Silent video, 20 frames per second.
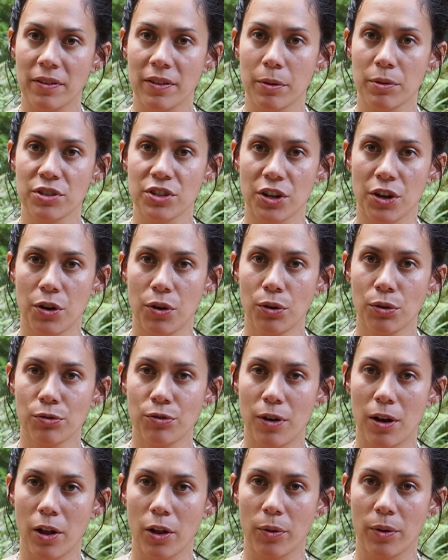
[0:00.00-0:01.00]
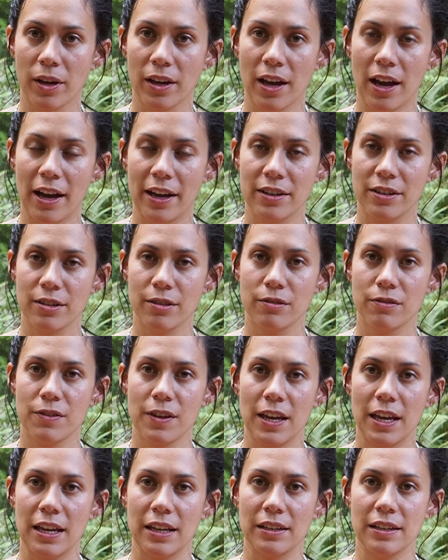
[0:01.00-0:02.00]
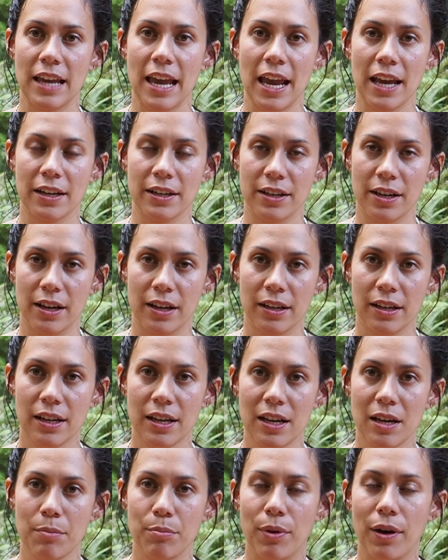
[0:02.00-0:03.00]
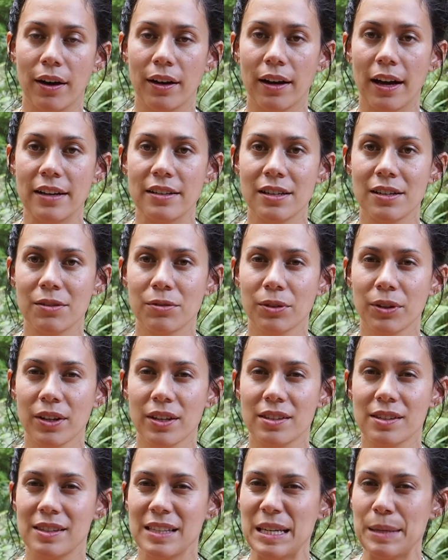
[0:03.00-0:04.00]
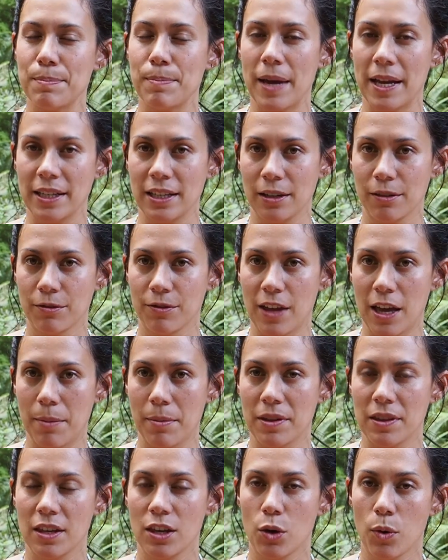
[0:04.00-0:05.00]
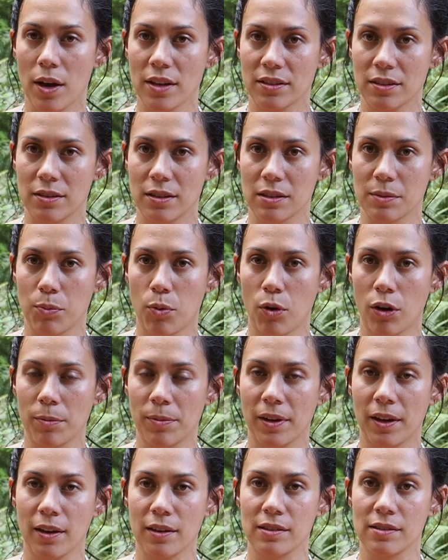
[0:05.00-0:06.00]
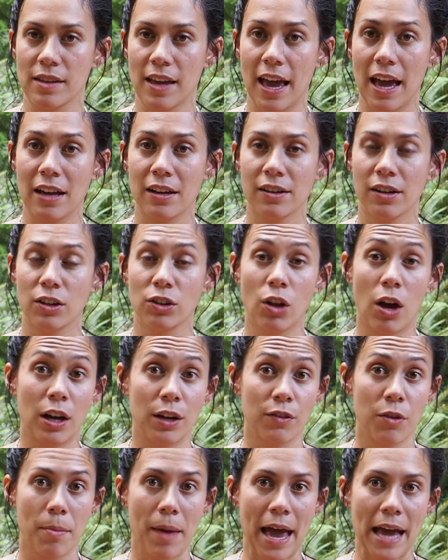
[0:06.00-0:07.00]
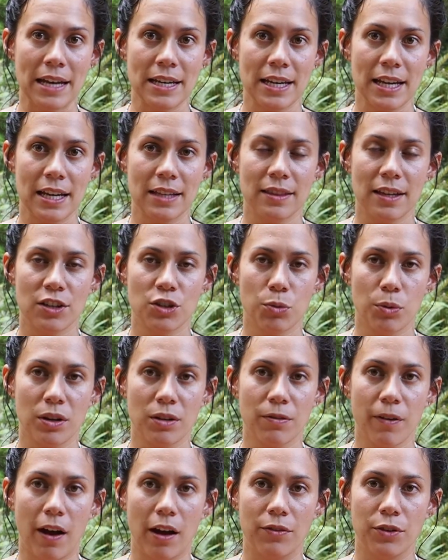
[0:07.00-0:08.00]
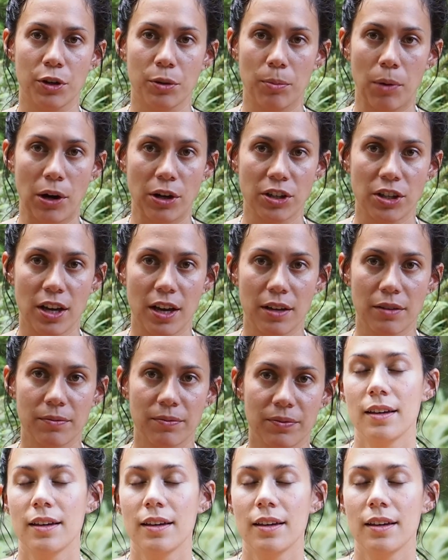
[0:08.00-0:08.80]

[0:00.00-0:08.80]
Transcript: There was a cult following kind of in Canada, but I didn't really see many of them in the US at this point because a lot of them hadn't hit that 25-year mark yet.